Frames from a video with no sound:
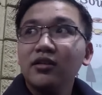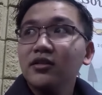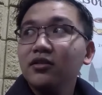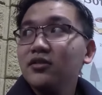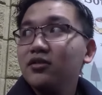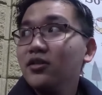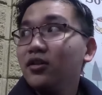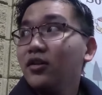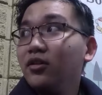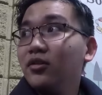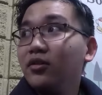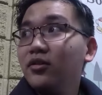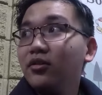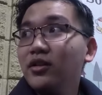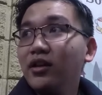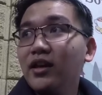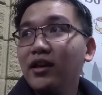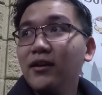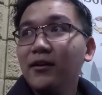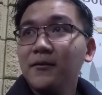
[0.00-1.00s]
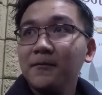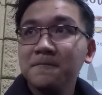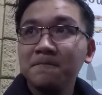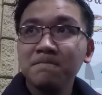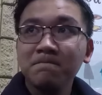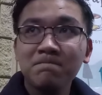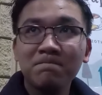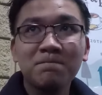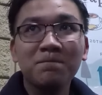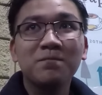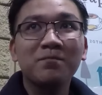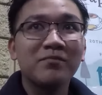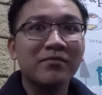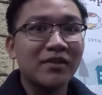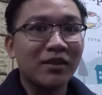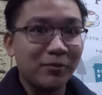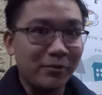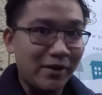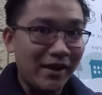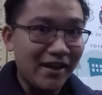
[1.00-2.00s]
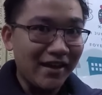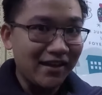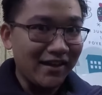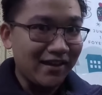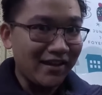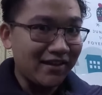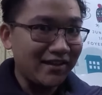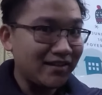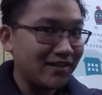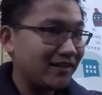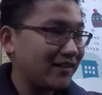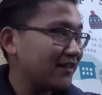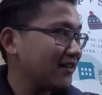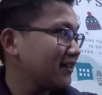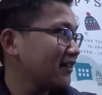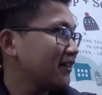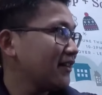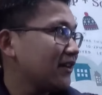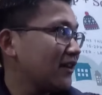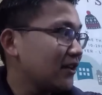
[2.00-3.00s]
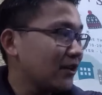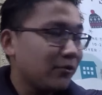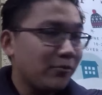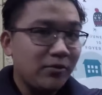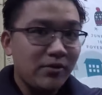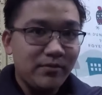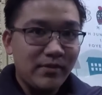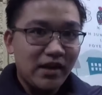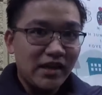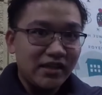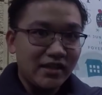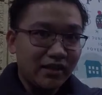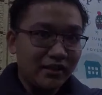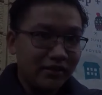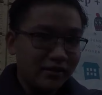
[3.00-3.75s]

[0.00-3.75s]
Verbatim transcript: So yeah, yay, we made it.